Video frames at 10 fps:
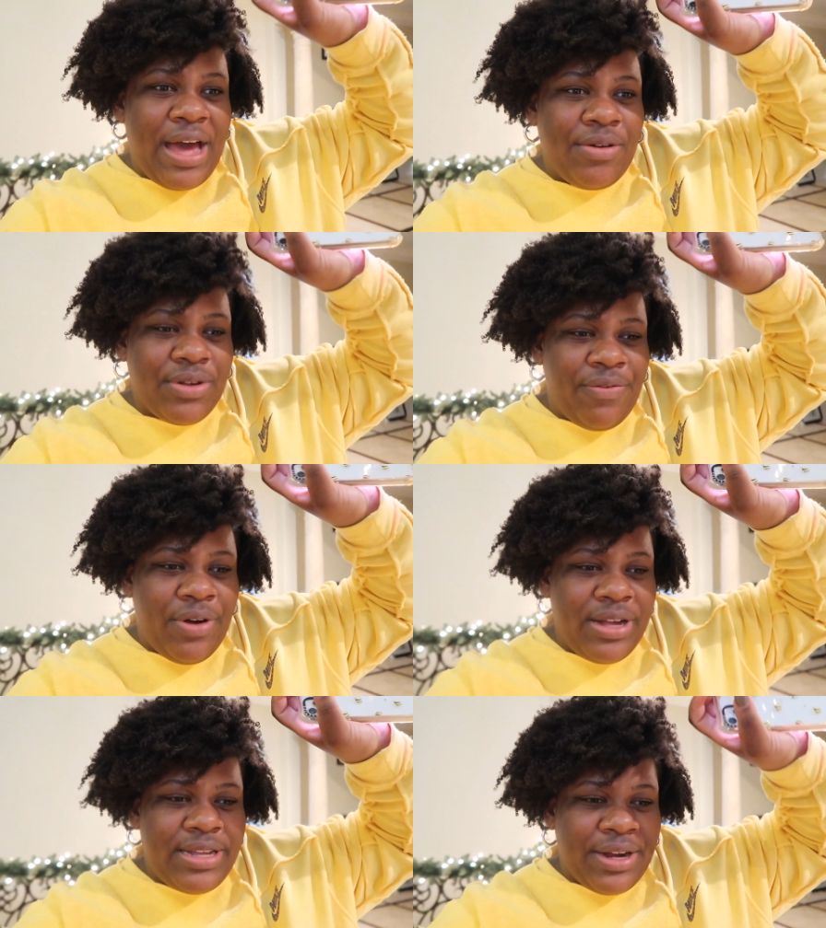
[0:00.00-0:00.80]
I don't know if
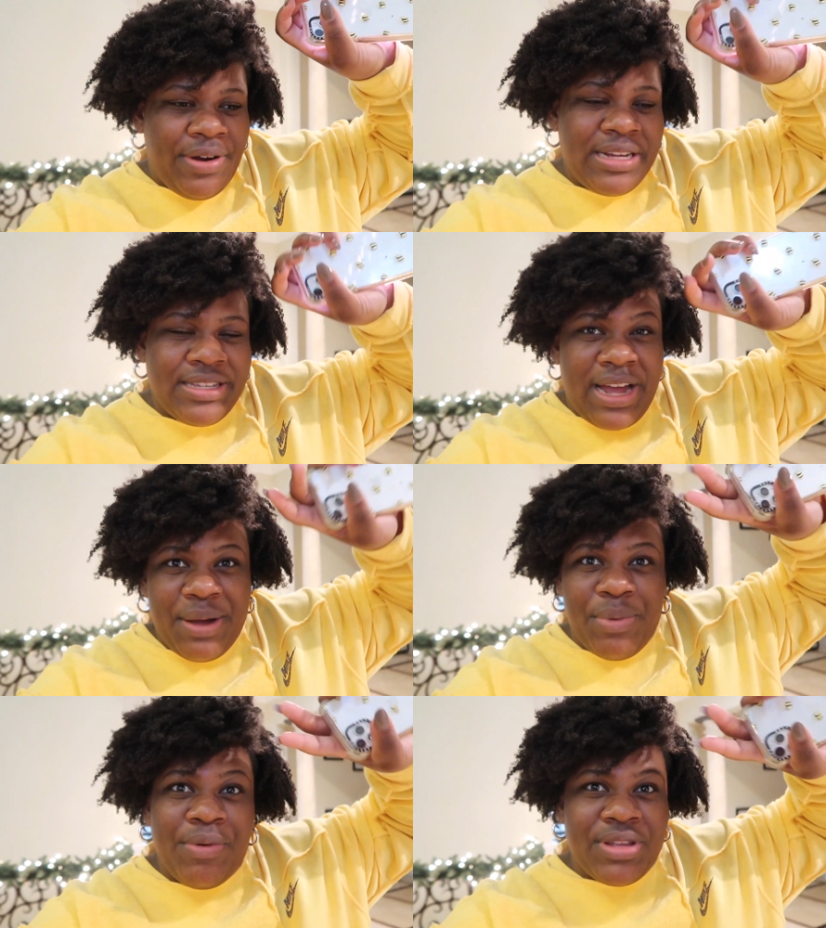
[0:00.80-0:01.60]
we're gonna decorate
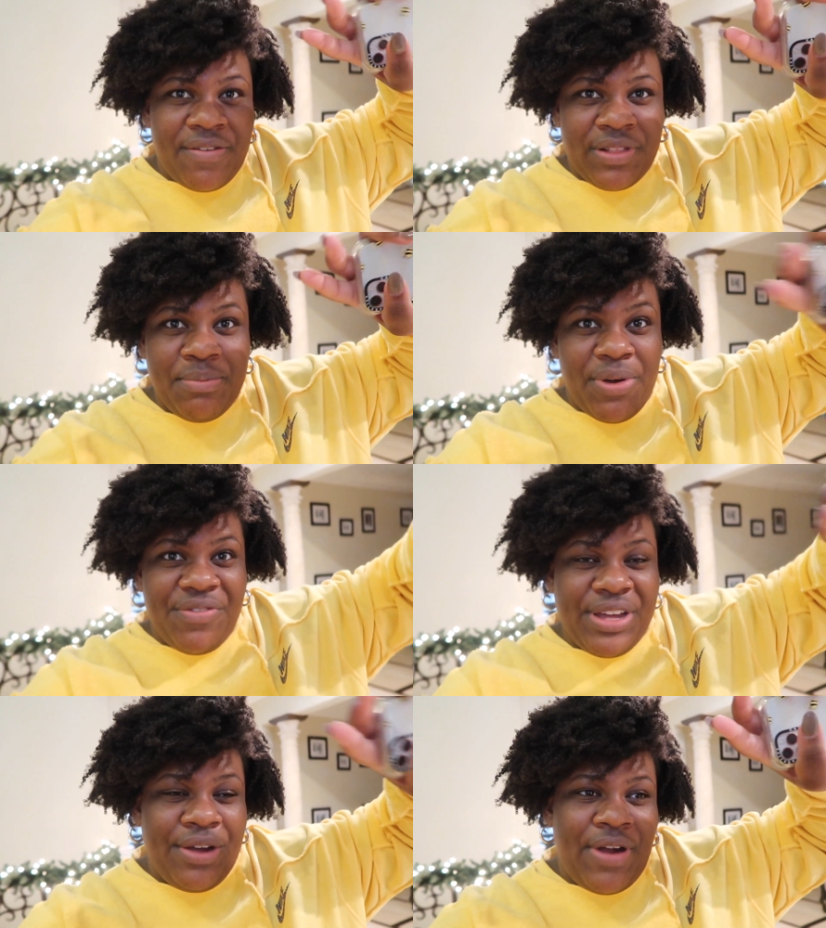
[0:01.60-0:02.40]
tonight, but we're definitely
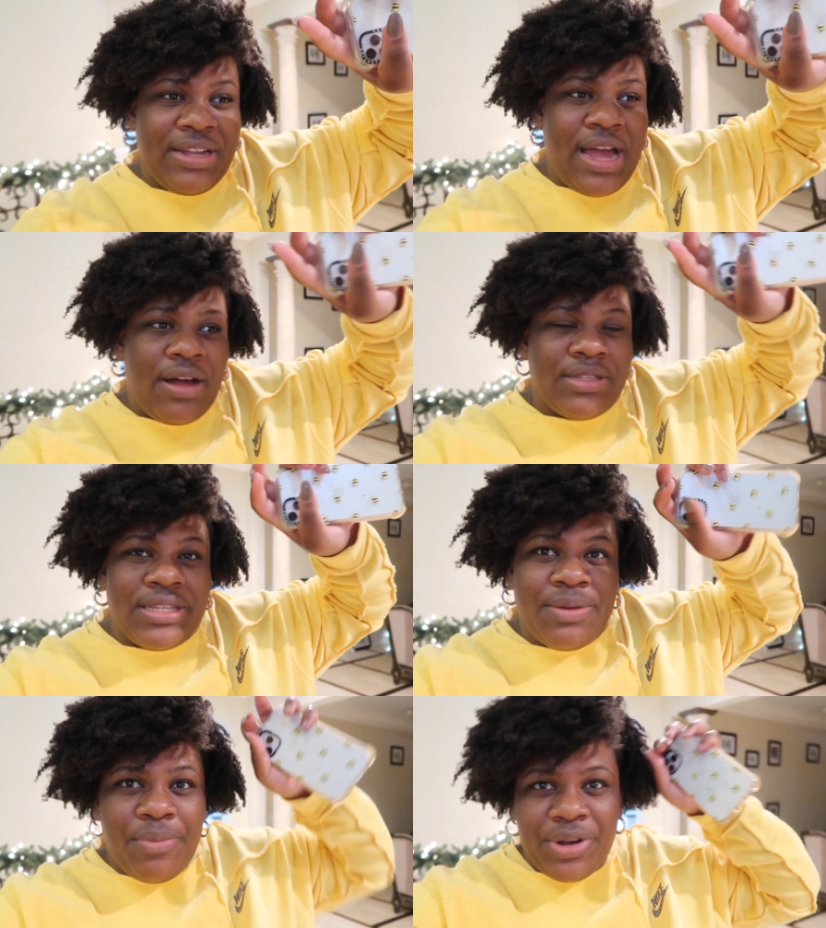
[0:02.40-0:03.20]
moving it right now
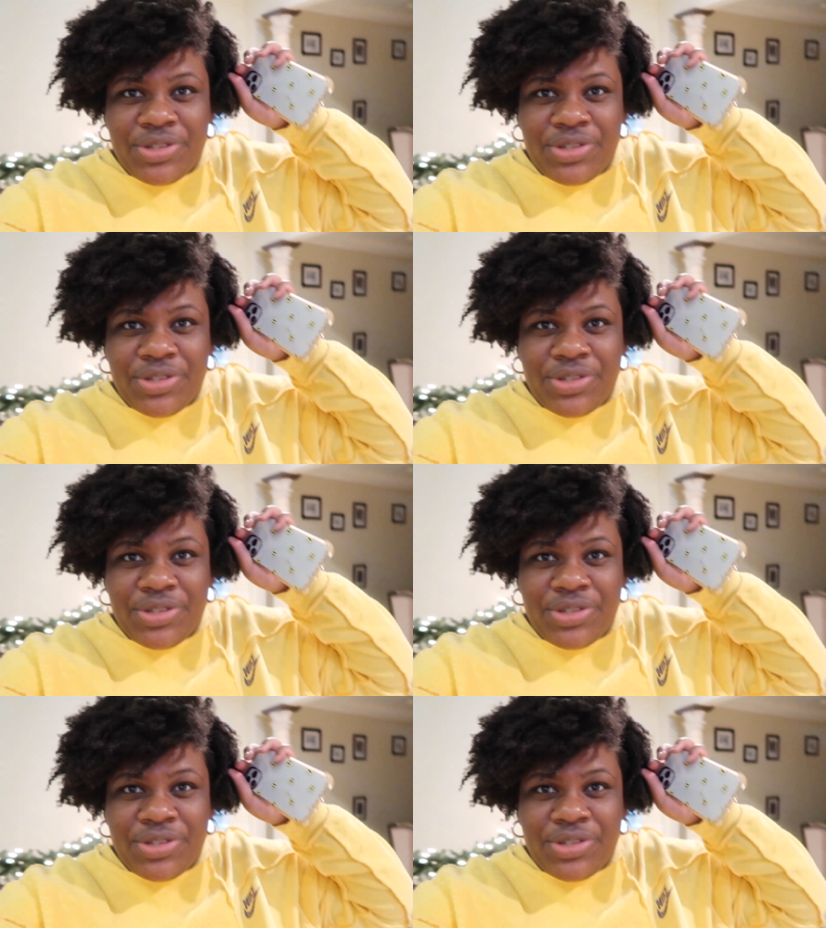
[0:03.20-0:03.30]
to the more